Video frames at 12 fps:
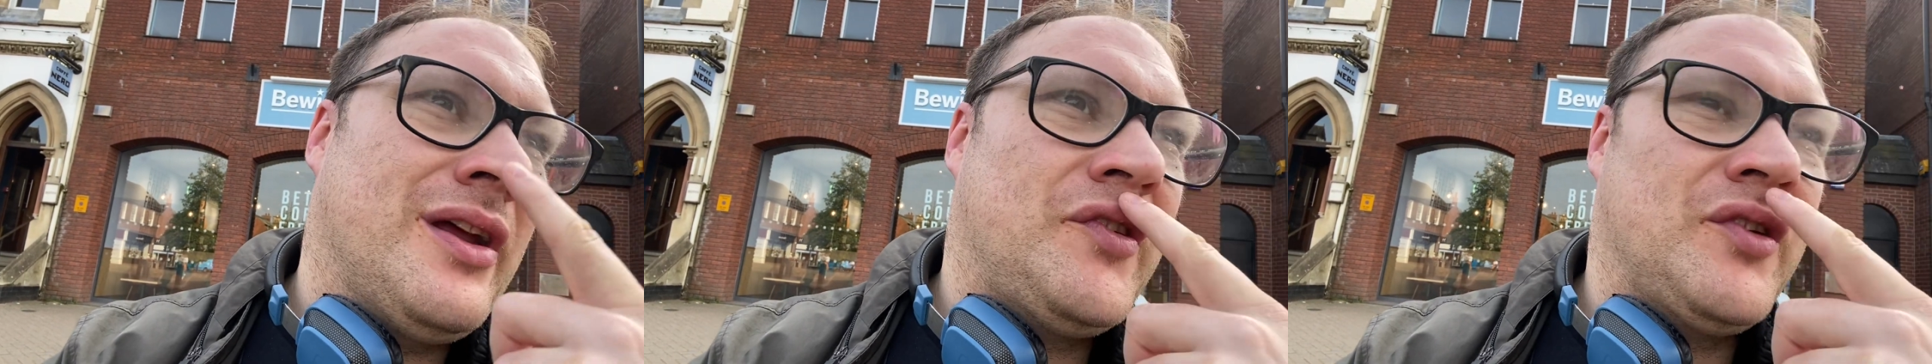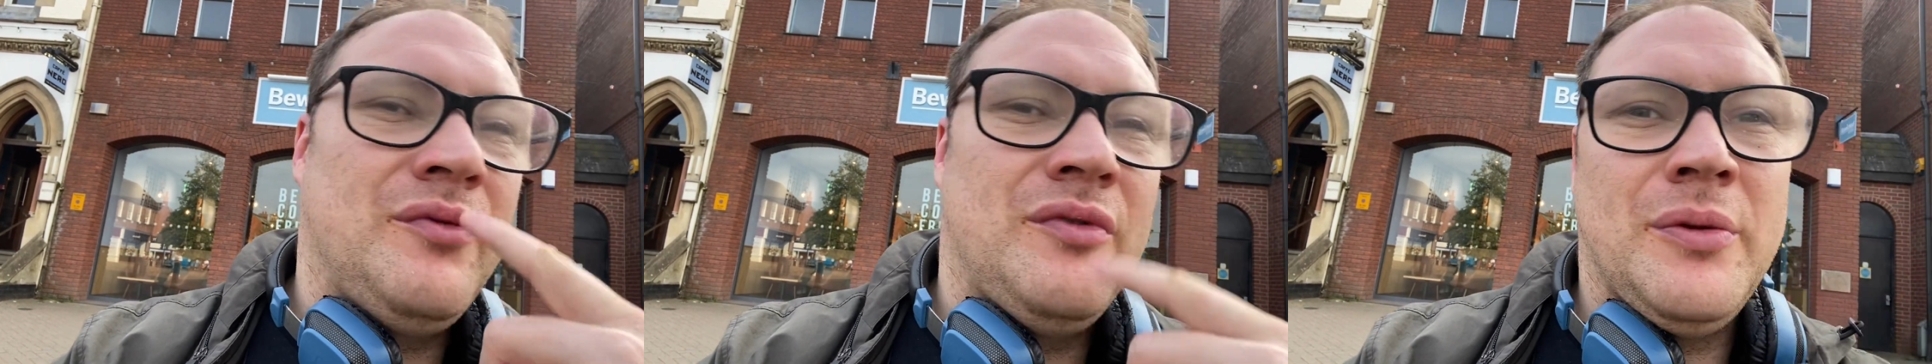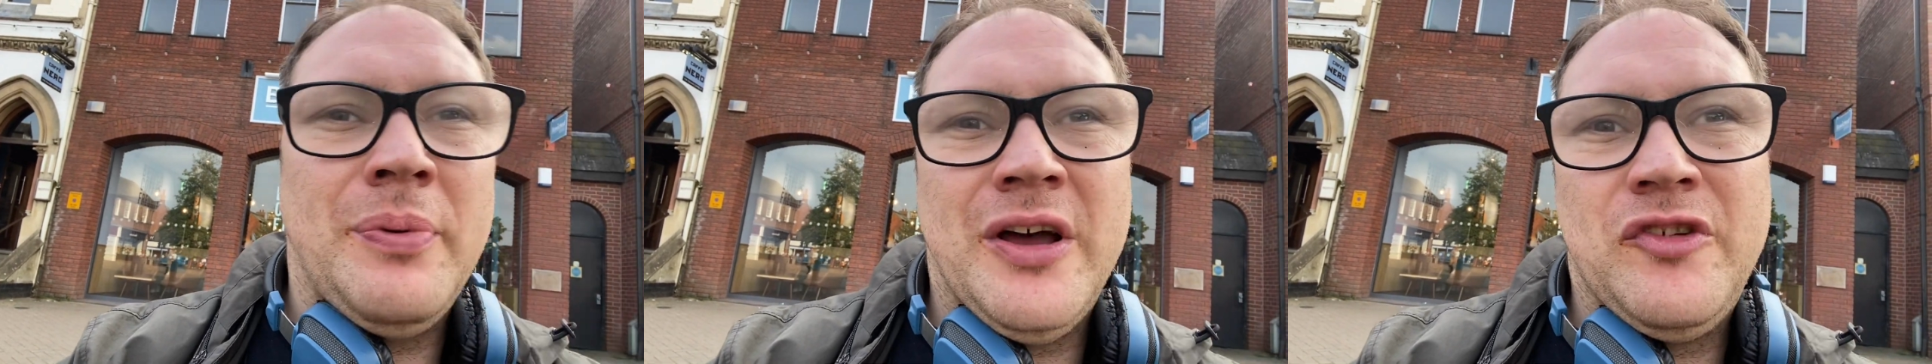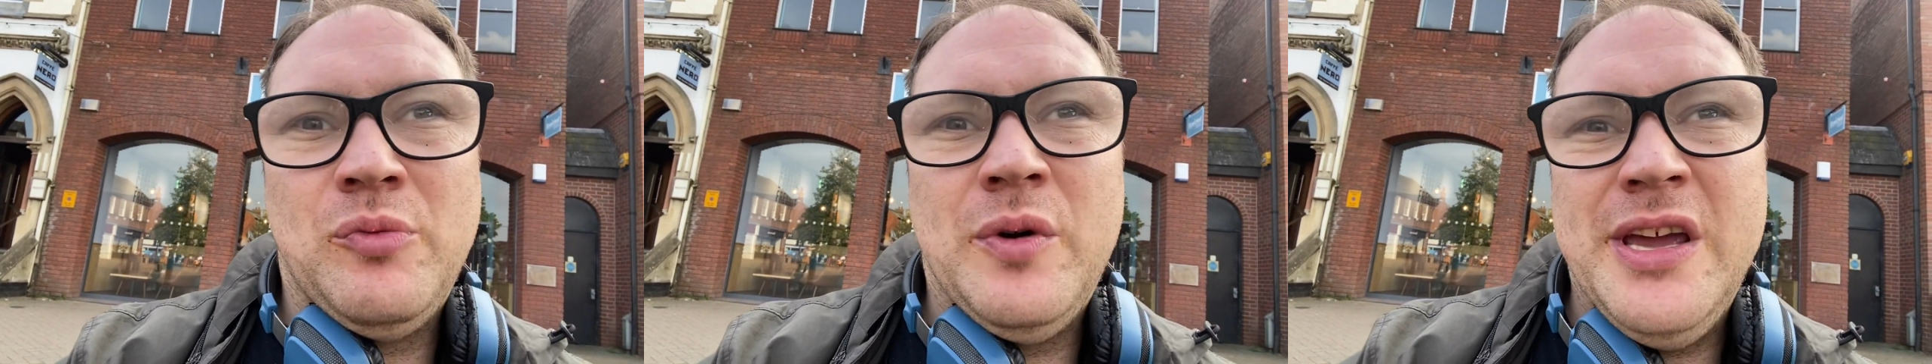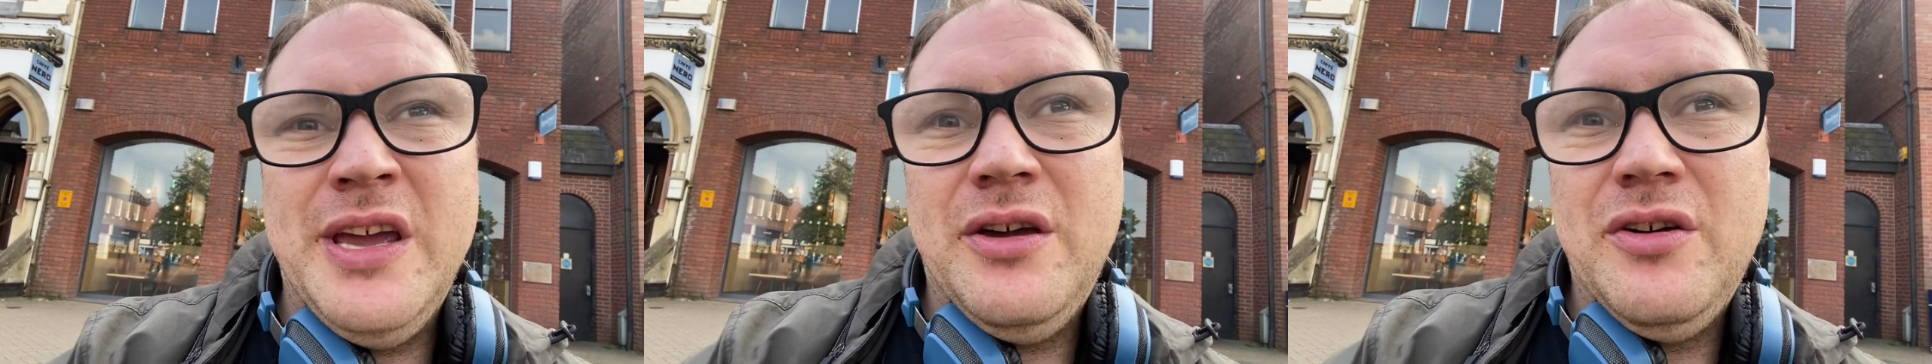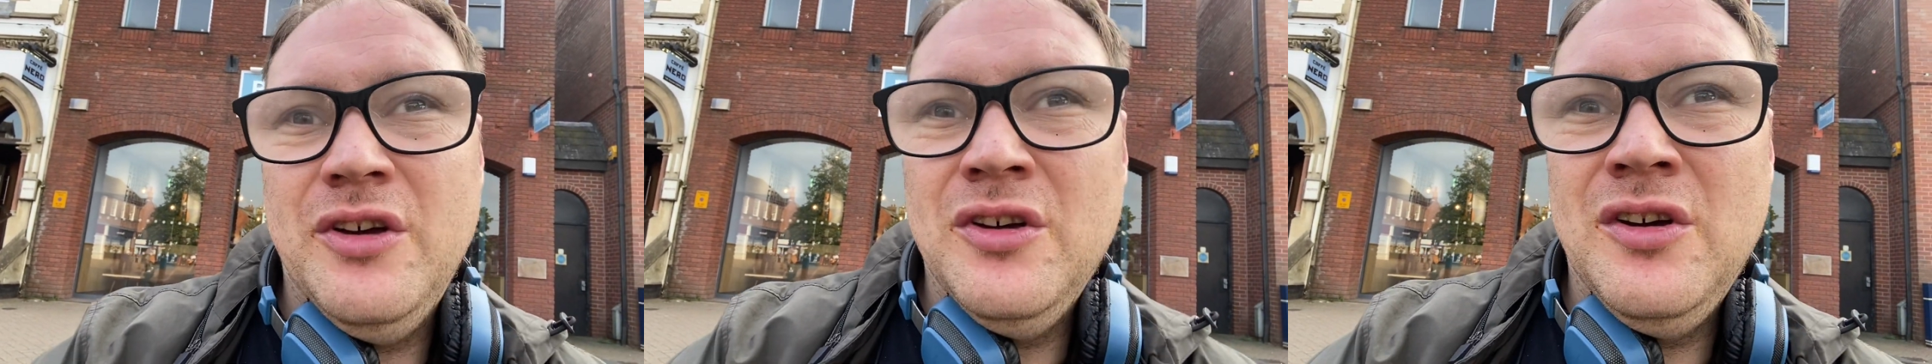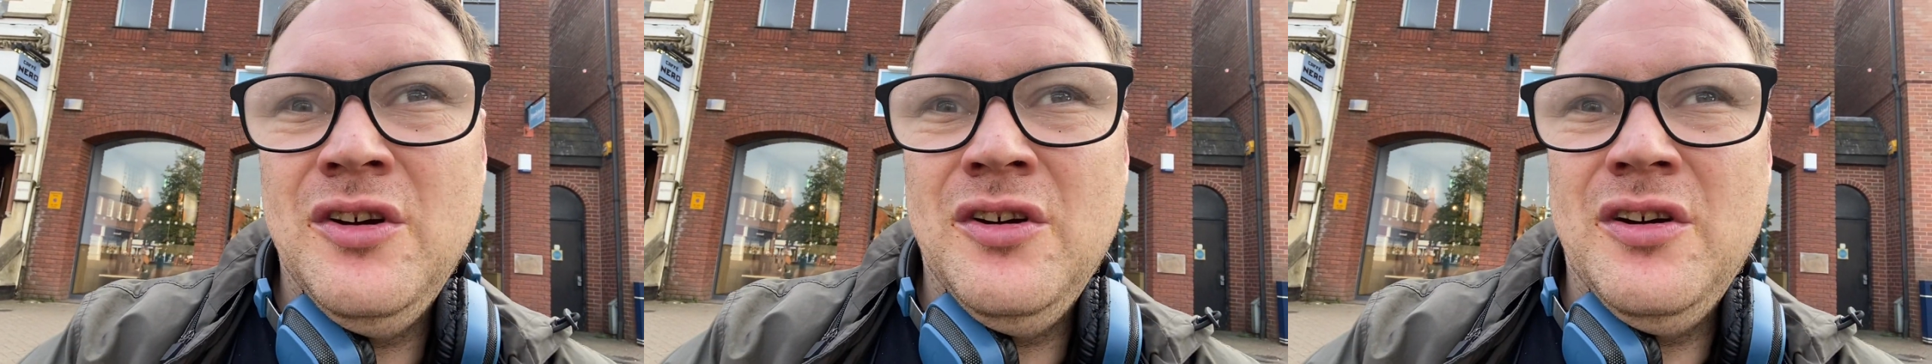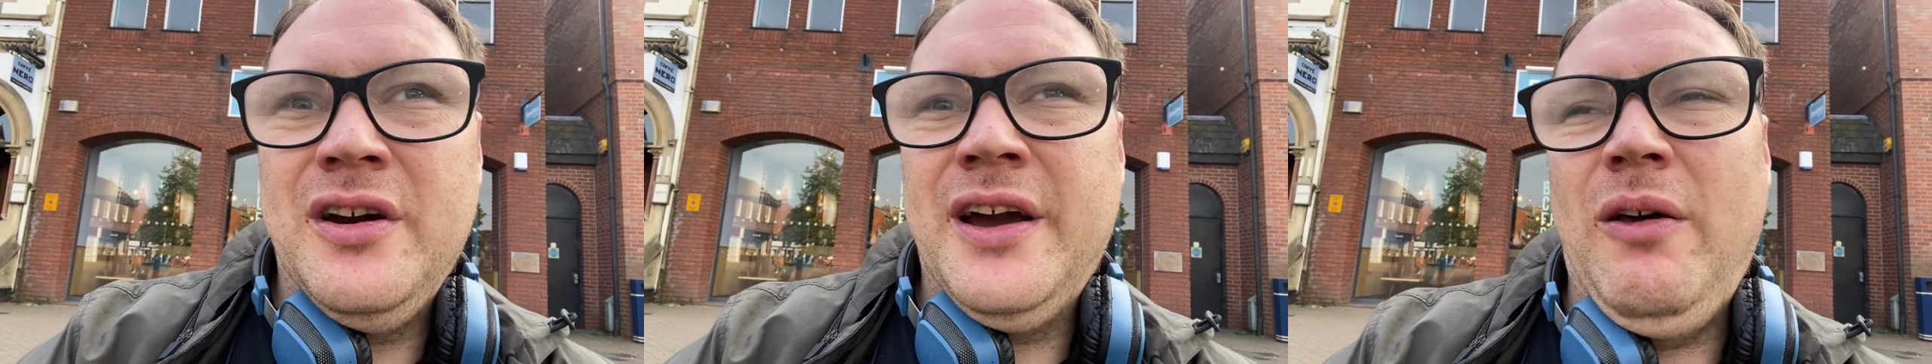or less over the past week.
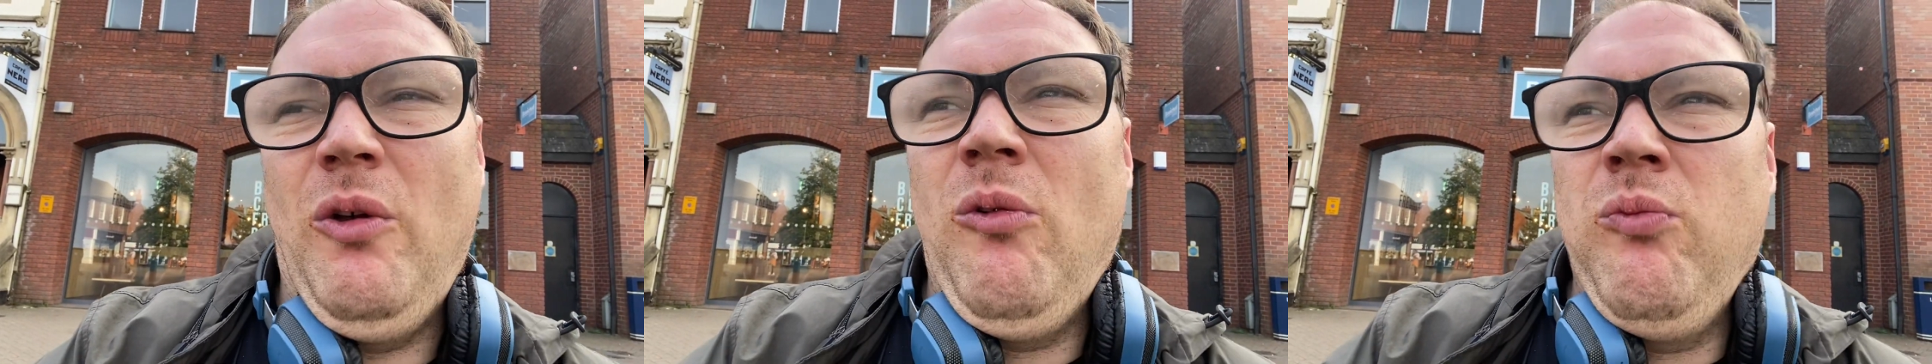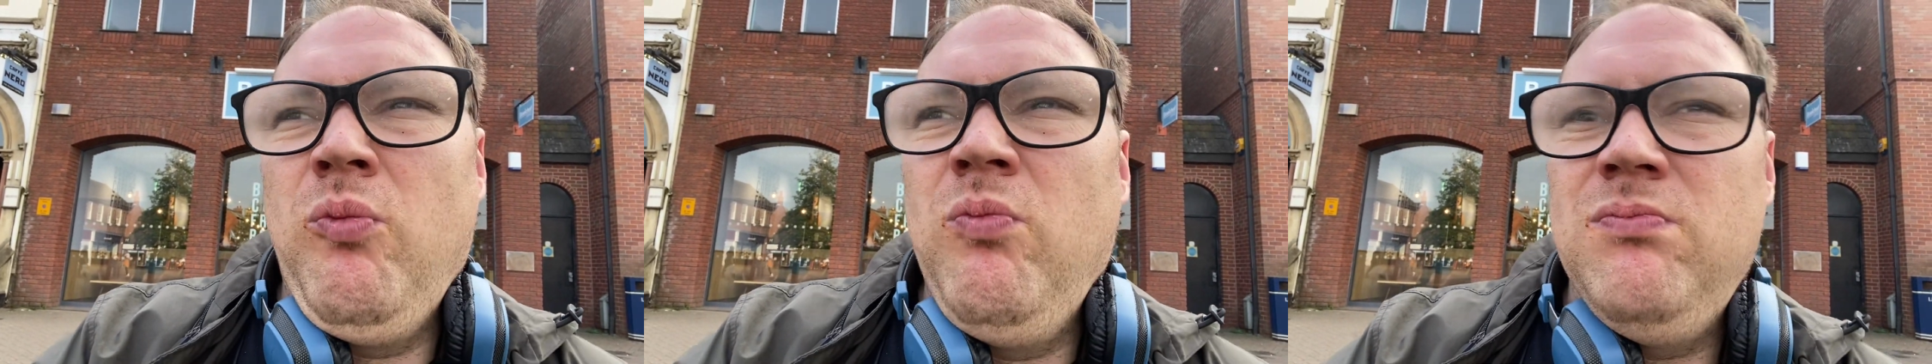Okay.